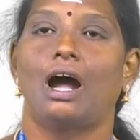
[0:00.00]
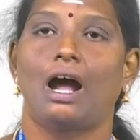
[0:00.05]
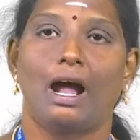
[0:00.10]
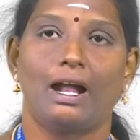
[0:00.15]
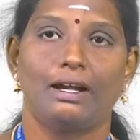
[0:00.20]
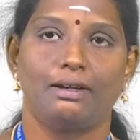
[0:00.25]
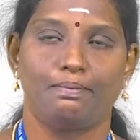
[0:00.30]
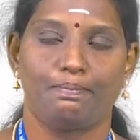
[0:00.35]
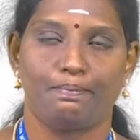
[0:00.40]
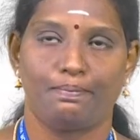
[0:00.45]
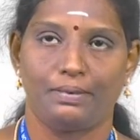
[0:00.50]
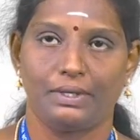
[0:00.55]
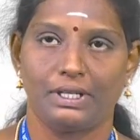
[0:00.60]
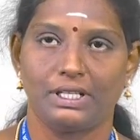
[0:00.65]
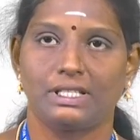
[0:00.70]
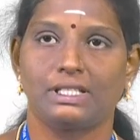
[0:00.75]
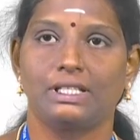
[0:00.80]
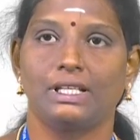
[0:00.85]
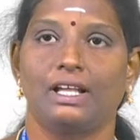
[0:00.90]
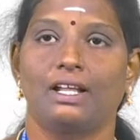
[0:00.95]
At
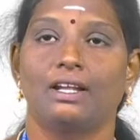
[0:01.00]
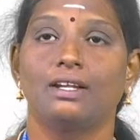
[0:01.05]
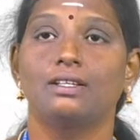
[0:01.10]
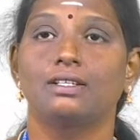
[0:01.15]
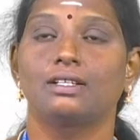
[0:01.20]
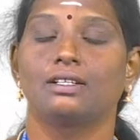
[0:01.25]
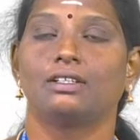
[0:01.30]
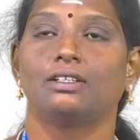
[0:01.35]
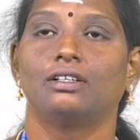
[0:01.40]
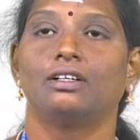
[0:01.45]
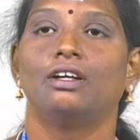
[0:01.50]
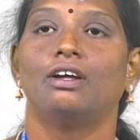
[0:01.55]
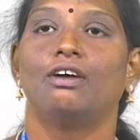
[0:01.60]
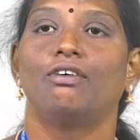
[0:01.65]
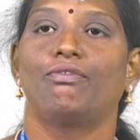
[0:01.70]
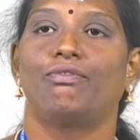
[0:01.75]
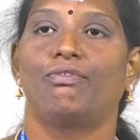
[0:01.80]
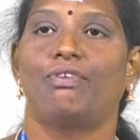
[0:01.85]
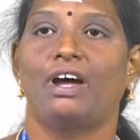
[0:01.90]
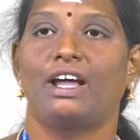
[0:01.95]
present,
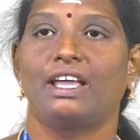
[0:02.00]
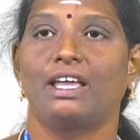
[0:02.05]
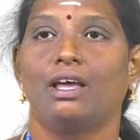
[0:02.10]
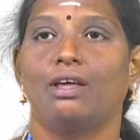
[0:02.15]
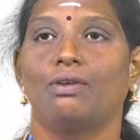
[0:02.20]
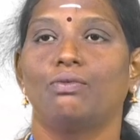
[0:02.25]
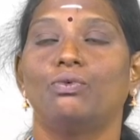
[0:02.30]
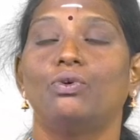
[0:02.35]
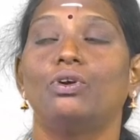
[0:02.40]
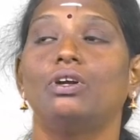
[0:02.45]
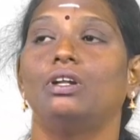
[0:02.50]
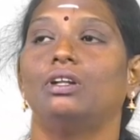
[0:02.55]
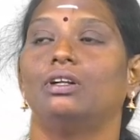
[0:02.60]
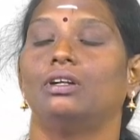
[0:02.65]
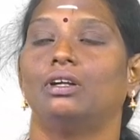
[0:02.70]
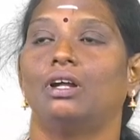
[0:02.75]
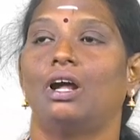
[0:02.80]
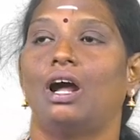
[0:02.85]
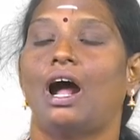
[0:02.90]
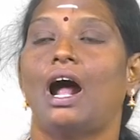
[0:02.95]
firewood
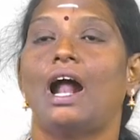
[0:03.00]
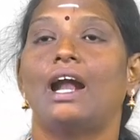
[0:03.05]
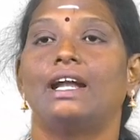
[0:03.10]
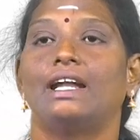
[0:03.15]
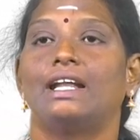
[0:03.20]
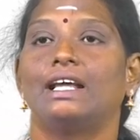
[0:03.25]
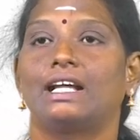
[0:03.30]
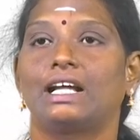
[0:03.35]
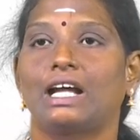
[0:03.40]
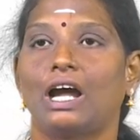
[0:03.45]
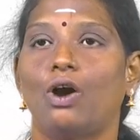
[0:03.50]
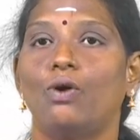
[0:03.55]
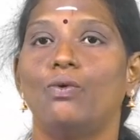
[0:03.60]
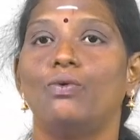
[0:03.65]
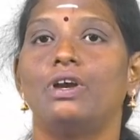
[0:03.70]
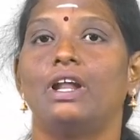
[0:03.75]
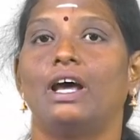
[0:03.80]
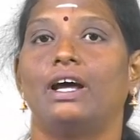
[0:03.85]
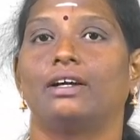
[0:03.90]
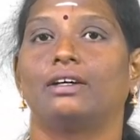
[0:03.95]
and
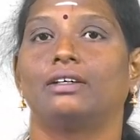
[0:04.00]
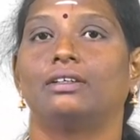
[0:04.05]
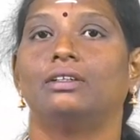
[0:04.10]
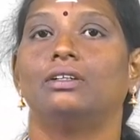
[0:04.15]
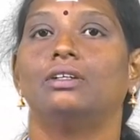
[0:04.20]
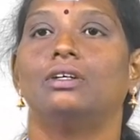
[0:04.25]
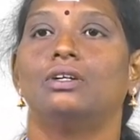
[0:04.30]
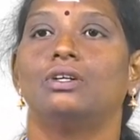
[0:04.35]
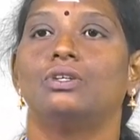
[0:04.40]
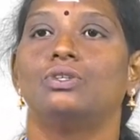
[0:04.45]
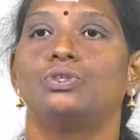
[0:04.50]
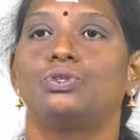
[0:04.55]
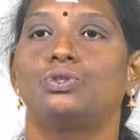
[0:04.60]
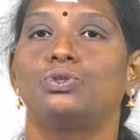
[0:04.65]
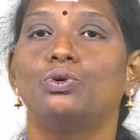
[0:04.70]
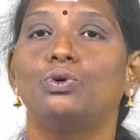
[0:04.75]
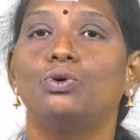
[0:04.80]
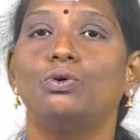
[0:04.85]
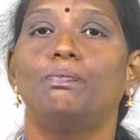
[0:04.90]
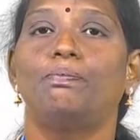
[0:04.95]
cow dung,
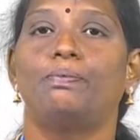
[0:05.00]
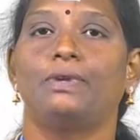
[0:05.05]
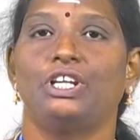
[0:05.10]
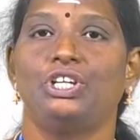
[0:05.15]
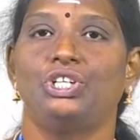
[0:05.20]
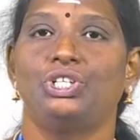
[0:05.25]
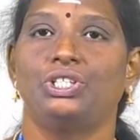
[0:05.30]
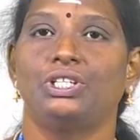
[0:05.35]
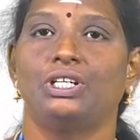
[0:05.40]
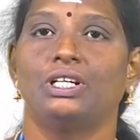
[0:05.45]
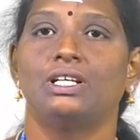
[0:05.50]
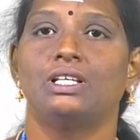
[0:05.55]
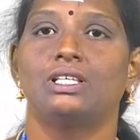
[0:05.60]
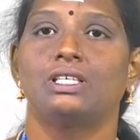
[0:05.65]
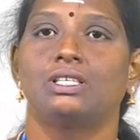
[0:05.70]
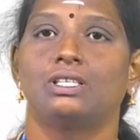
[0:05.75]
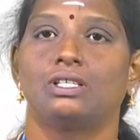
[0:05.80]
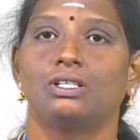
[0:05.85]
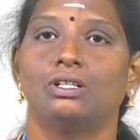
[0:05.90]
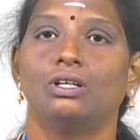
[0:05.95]
too
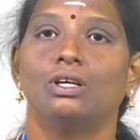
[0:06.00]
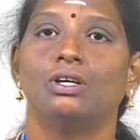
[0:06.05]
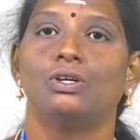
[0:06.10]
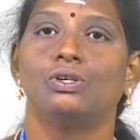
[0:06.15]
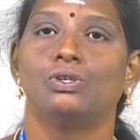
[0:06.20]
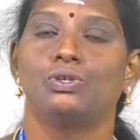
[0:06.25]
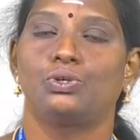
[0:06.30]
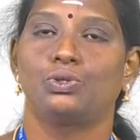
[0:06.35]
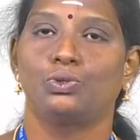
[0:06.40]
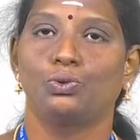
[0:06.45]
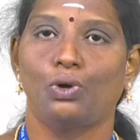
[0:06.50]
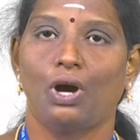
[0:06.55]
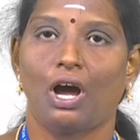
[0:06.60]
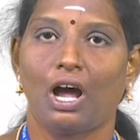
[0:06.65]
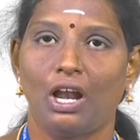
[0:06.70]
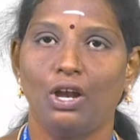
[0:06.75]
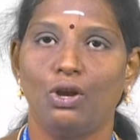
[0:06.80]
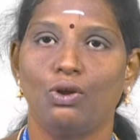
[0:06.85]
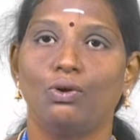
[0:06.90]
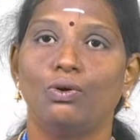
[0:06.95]
precious to
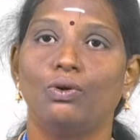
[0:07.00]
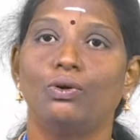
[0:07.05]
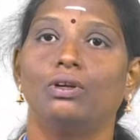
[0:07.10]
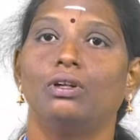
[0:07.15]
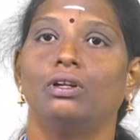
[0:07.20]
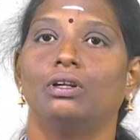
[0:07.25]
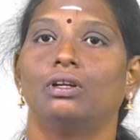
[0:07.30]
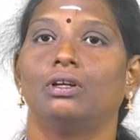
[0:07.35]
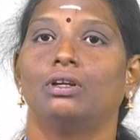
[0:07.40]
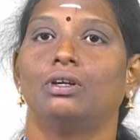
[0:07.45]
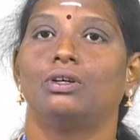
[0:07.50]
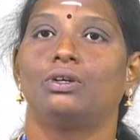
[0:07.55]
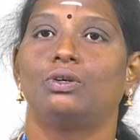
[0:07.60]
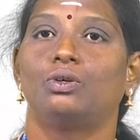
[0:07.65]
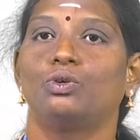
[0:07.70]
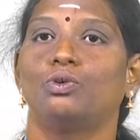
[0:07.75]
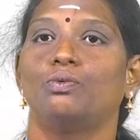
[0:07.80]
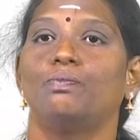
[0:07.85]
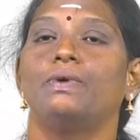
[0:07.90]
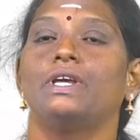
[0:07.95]
allow
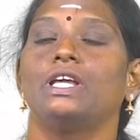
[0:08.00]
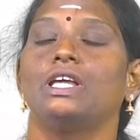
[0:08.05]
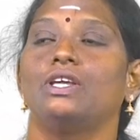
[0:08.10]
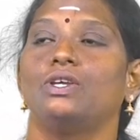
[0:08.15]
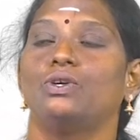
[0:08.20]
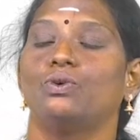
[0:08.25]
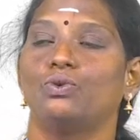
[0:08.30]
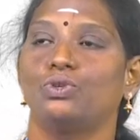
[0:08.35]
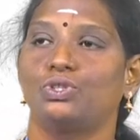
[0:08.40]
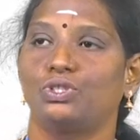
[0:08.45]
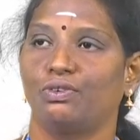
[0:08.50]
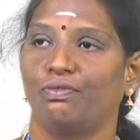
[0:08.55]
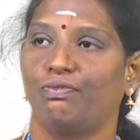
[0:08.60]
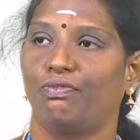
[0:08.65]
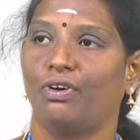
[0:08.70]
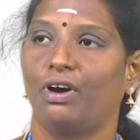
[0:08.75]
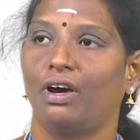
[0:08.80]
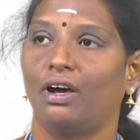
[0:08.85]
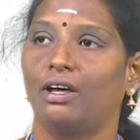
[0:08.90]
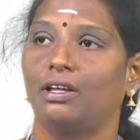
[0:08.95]
to be used
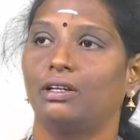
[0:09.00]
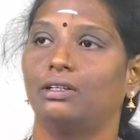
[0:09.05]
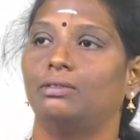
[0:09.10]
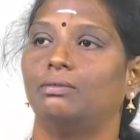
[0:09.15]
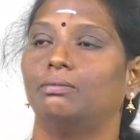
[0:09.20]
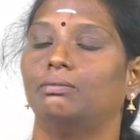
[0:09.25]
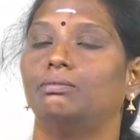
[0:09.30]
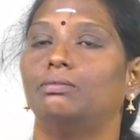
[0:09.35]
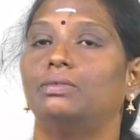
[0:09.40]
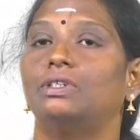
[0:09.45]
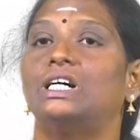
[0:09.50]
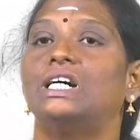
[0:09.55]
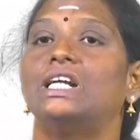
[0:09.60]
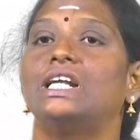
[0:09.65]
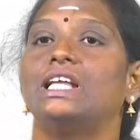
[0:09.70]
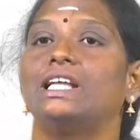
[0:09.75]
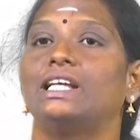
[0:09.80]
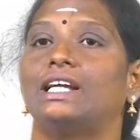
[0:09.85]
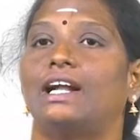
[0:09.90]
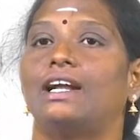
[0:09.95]
for
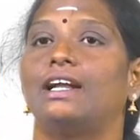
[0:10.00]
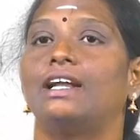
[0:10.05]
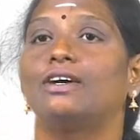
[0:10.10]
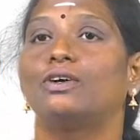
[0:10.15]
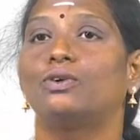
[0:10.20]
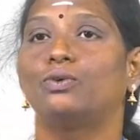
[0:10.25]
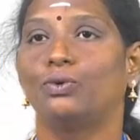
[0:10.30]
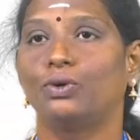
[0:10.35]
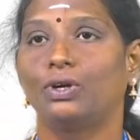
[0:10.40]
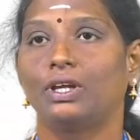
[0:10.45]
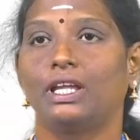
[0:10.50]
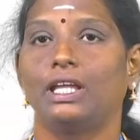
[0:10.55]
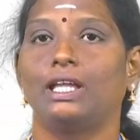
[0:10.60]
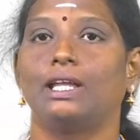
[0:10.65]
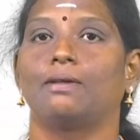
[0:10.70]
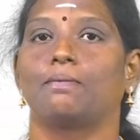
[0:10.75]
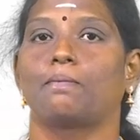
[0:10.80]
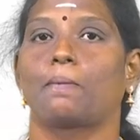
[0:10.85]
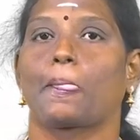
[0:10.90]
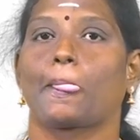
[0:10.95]
burning and
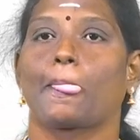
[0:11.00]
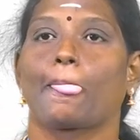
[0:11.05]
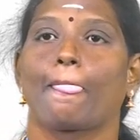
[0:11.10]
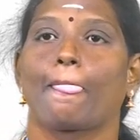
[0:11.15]
cooking.